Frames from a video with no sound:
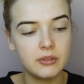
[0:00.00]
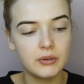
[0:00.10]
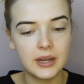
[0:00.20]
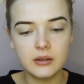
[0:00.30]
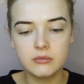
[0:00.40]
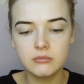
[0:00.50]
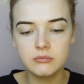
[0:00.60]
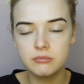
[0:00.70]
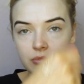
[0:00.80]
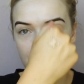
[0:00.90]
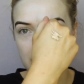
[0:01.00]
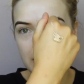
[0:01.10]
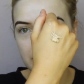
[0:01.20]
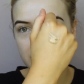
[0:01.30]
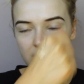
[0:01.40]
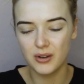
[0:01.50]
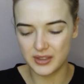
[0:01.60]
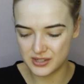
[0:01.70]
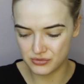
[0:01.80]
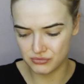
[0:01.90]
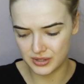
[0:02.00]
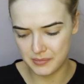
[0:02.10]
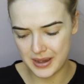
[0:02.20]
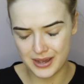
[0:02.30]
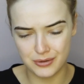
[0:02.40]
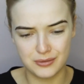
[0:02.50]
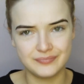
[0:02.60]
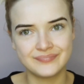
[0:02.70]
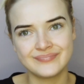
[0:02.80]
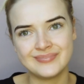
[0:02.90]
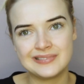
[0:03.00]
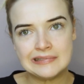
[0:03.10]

maybe three pumps. Oh, this is really pale.